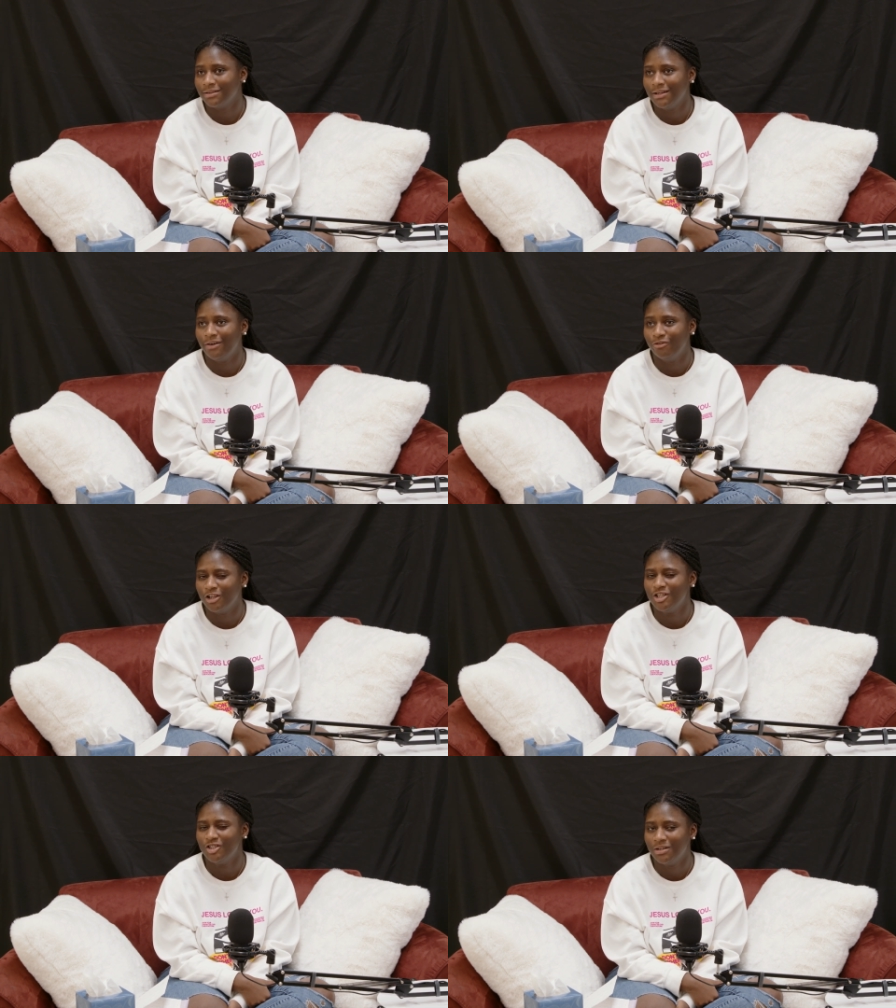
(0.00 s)
I really
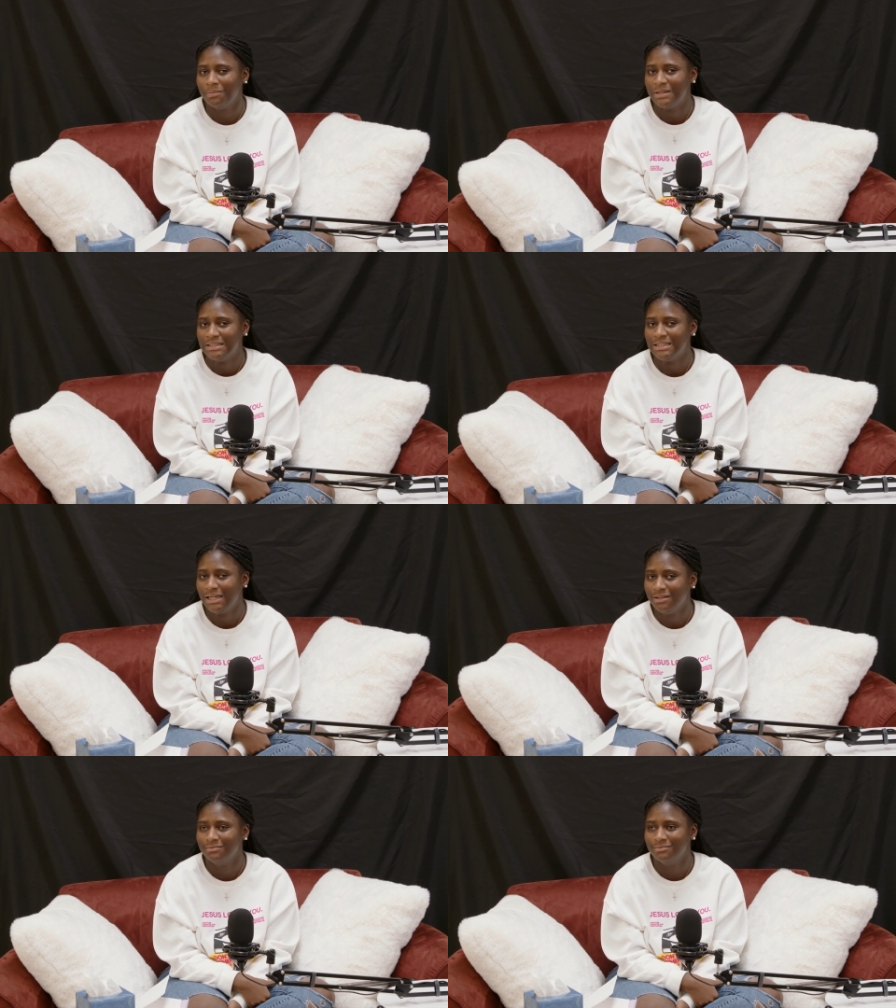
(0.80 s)
should have been dead.
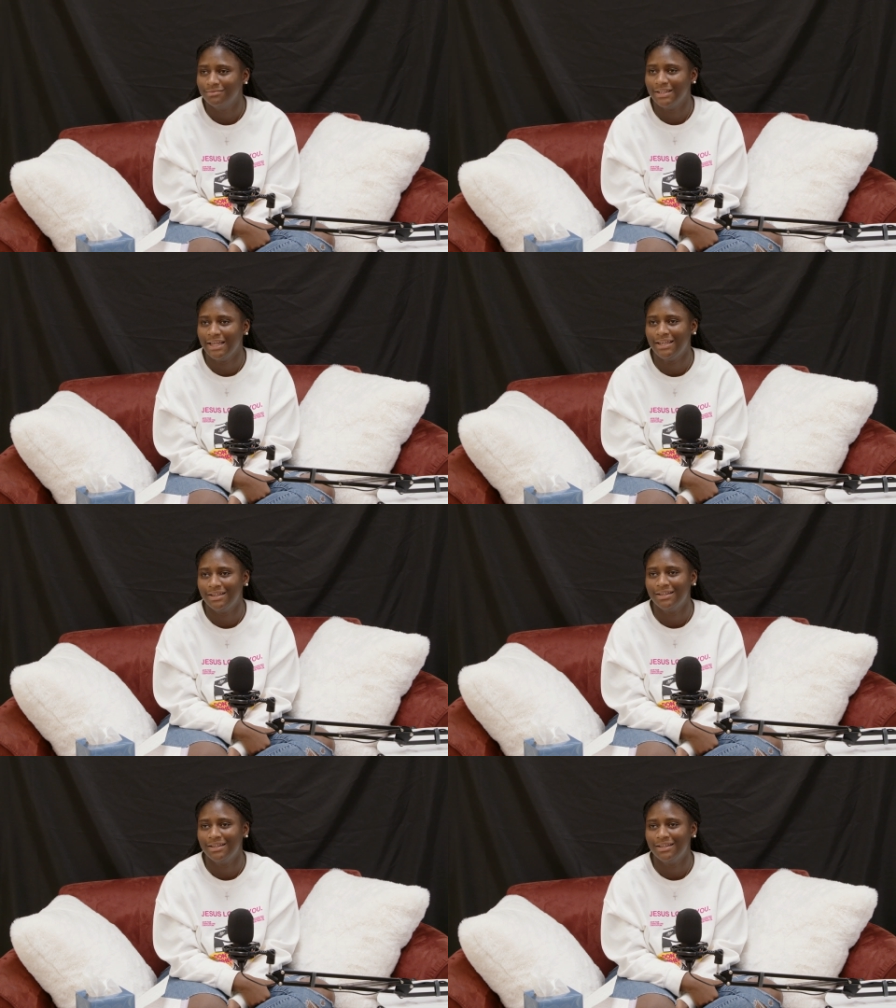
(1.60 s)
Like,